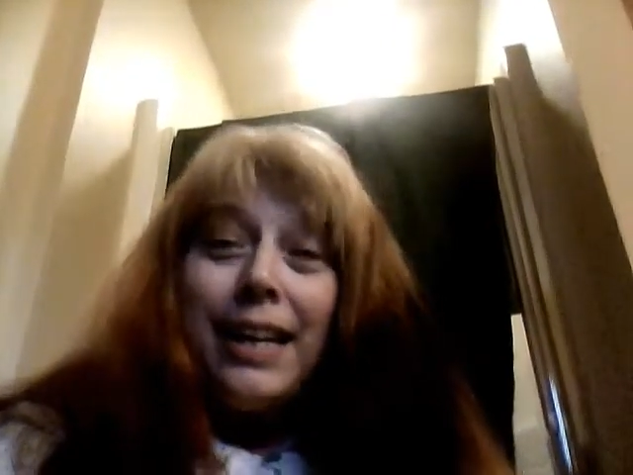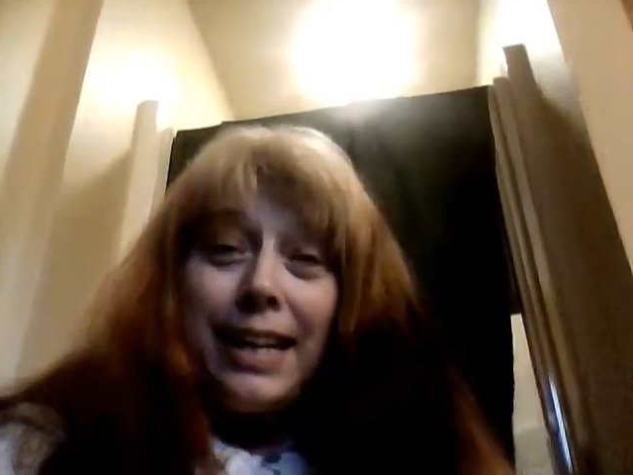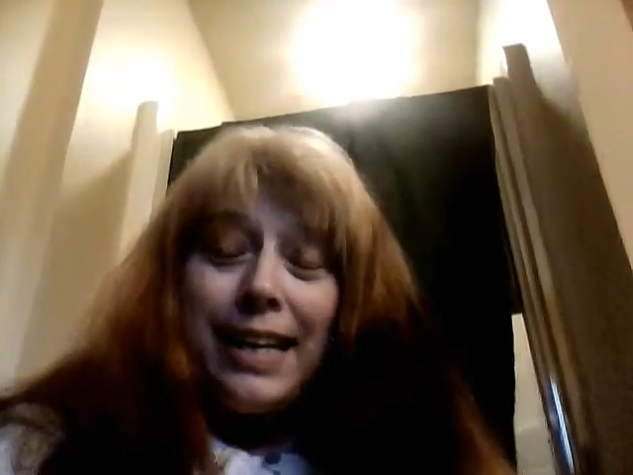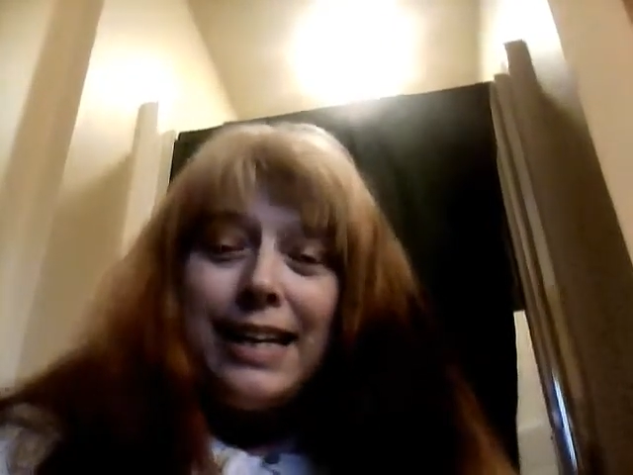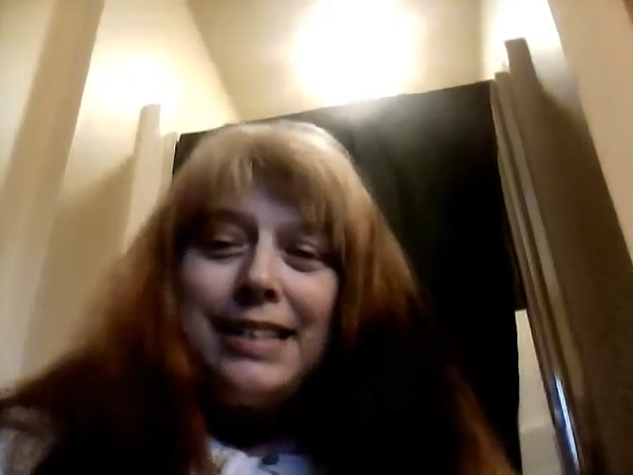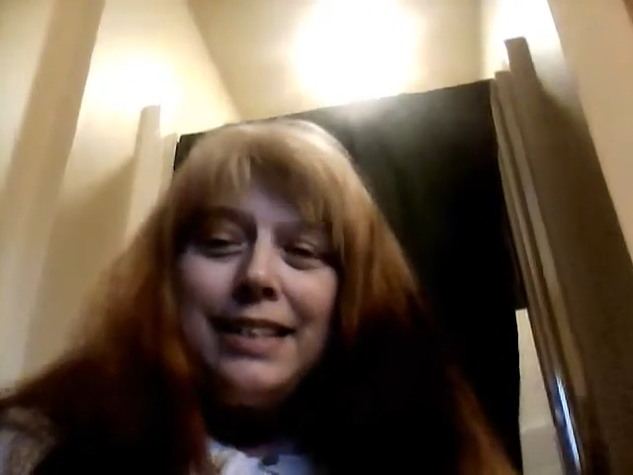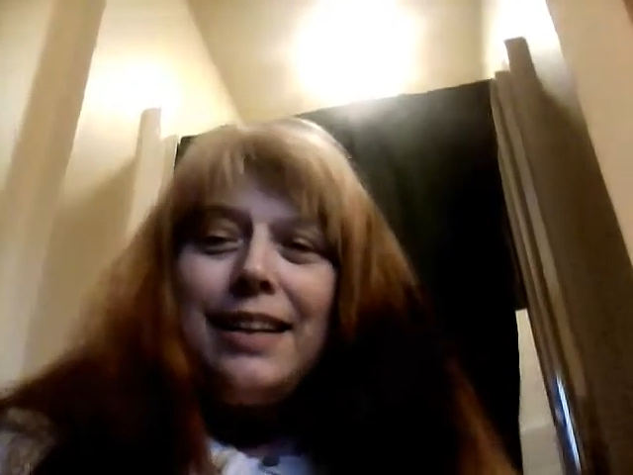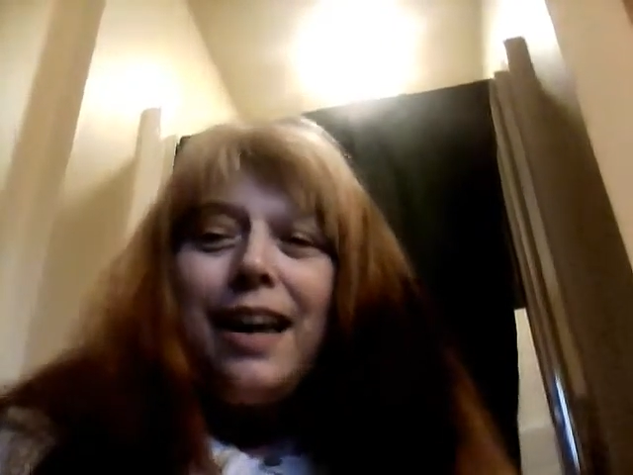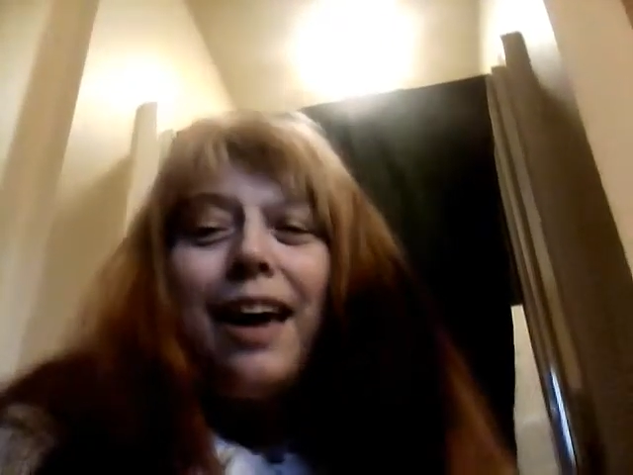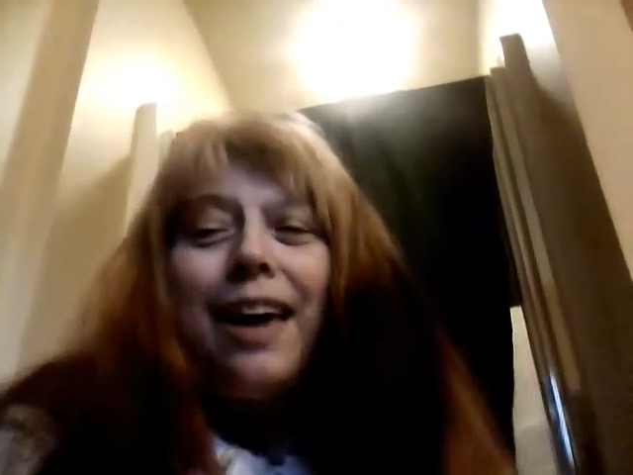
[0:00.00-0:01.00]
Getting to
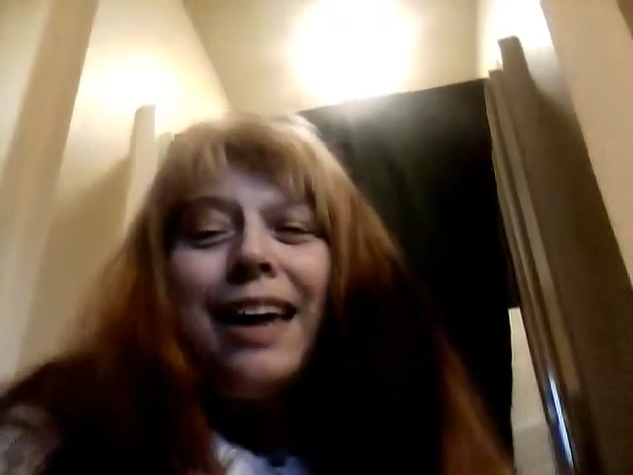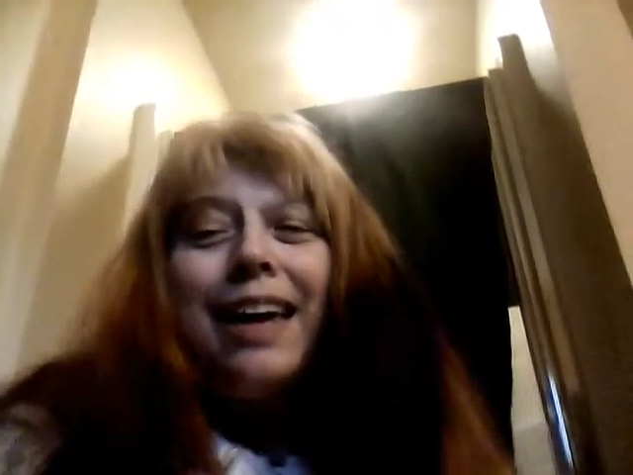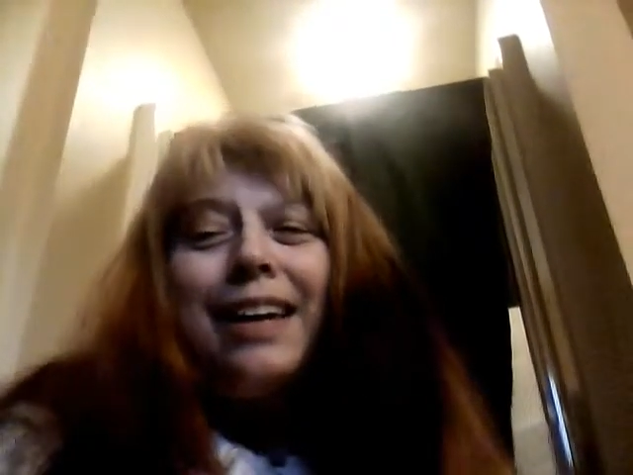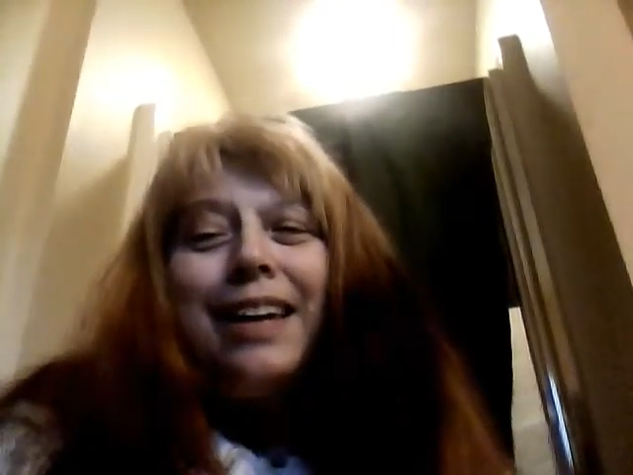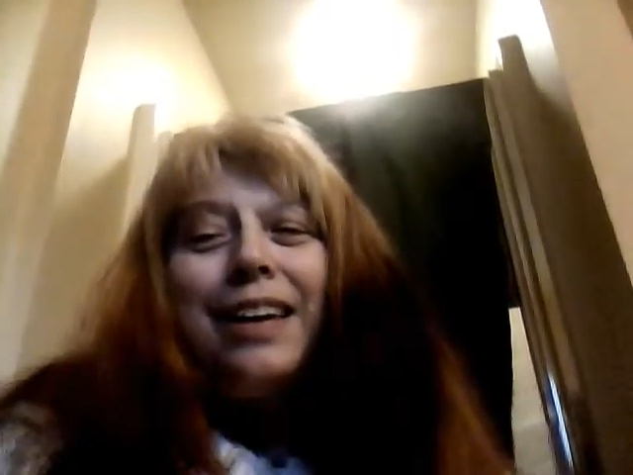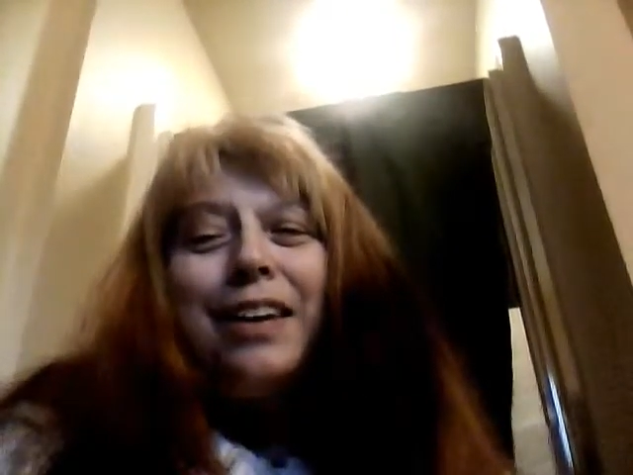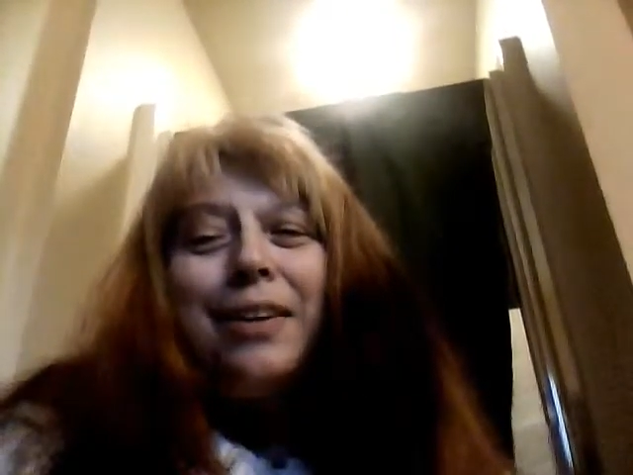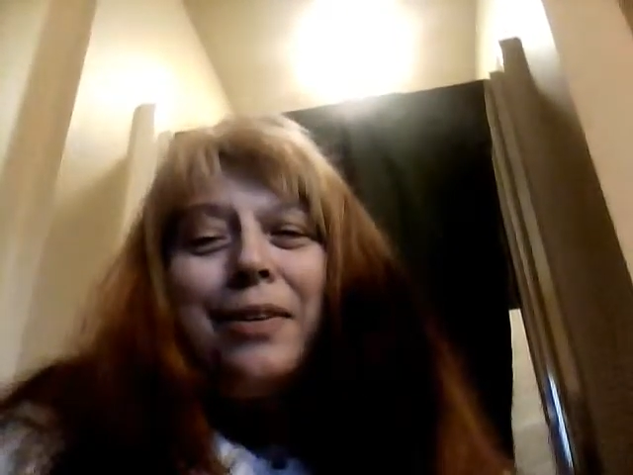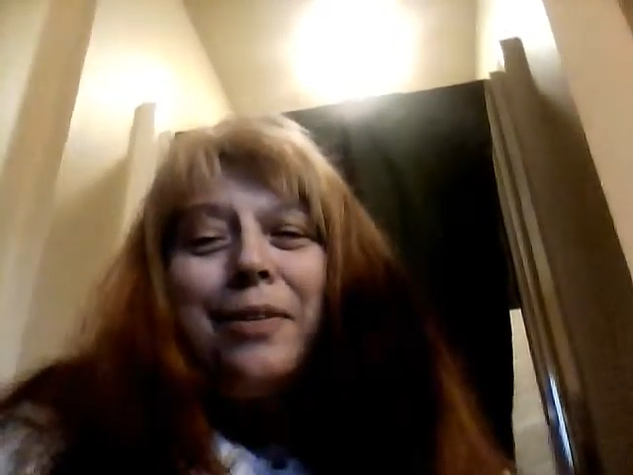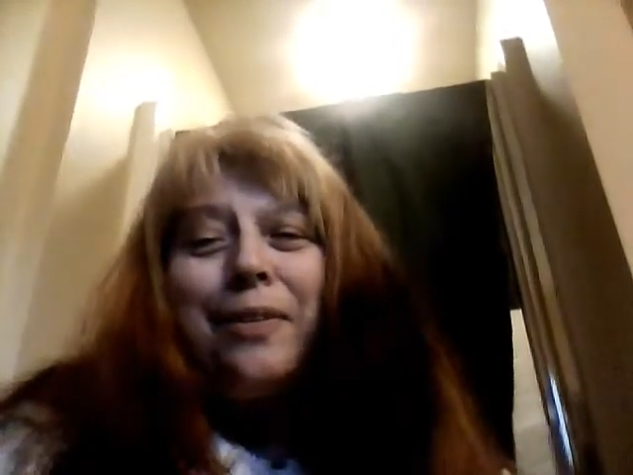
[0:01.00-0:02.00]
like
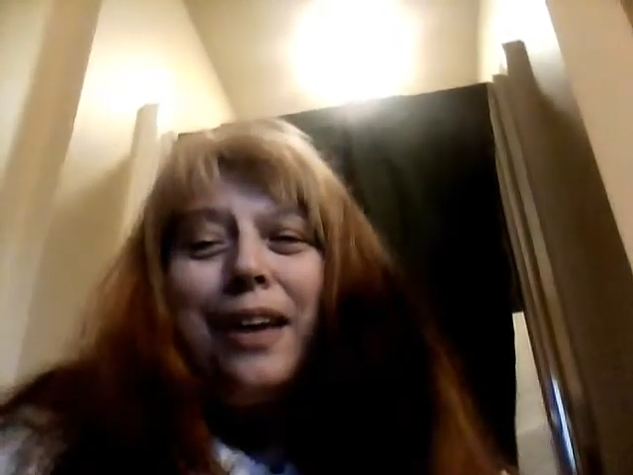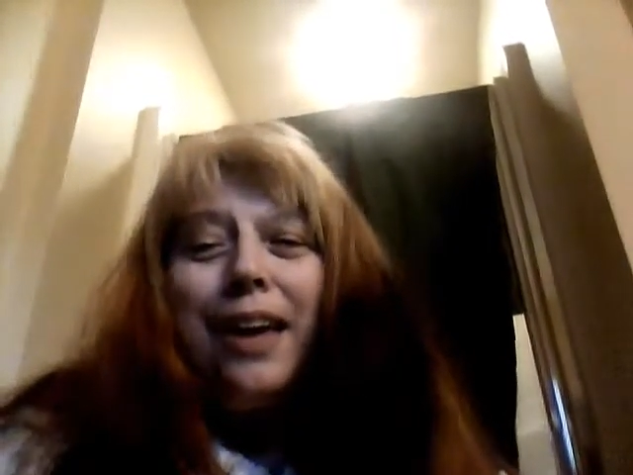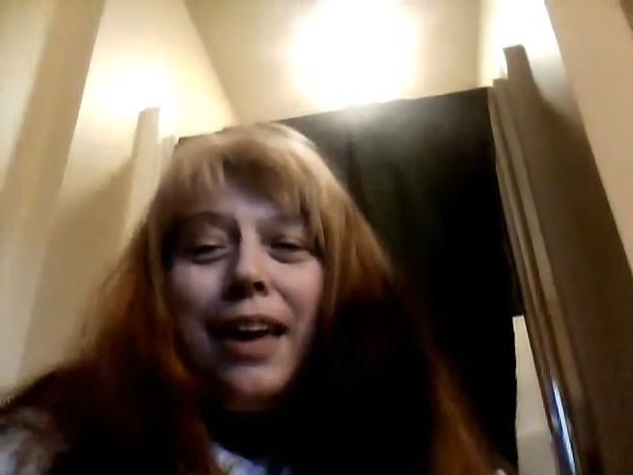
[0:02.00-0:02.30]
you,